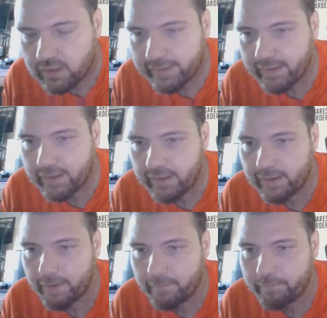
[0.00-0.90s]

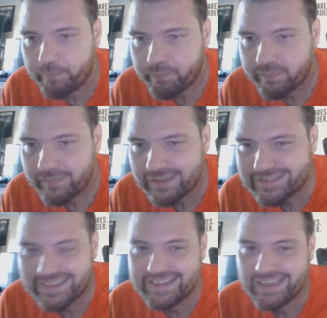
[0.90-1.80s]
Um,
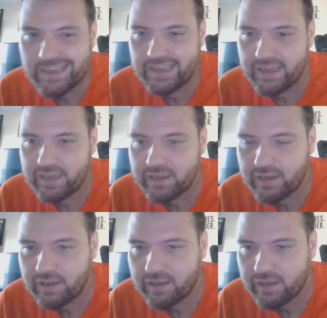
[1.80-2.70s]
it's not Yang Gang.
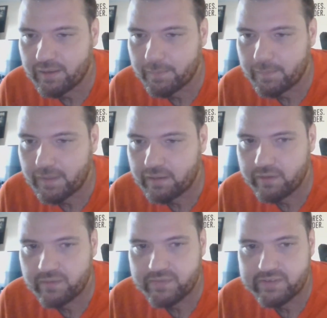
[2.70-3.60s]
I don't
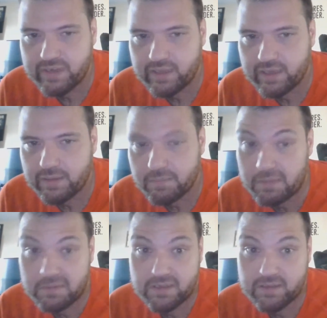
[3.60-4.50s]
know if it's Yang Gang.
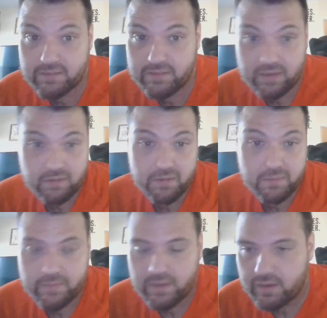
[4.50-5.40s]
Maybe it is. I don't
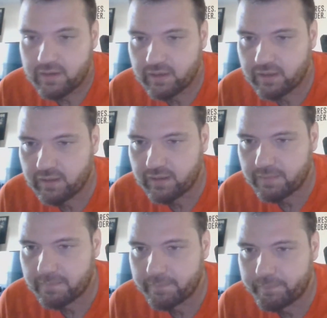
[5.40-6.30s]
know.
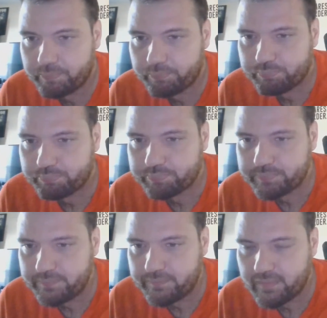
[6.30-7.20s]
Um,
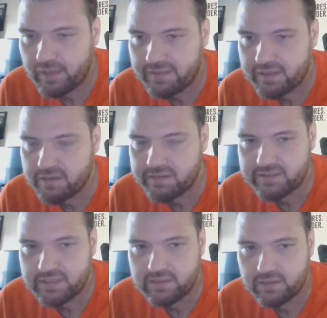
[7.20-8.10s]
I think you
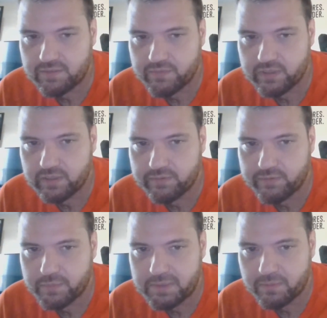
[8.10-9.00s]
just need to look for
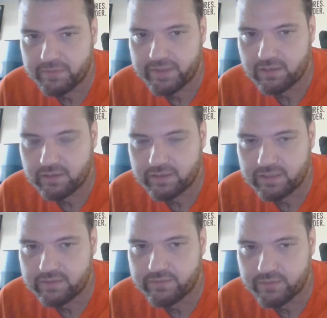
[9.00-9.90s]
people that are
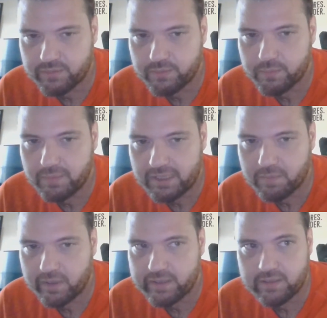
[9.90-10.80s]
looking to make
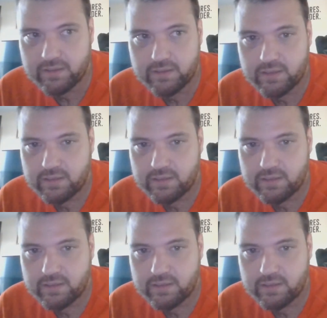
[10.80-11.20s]
money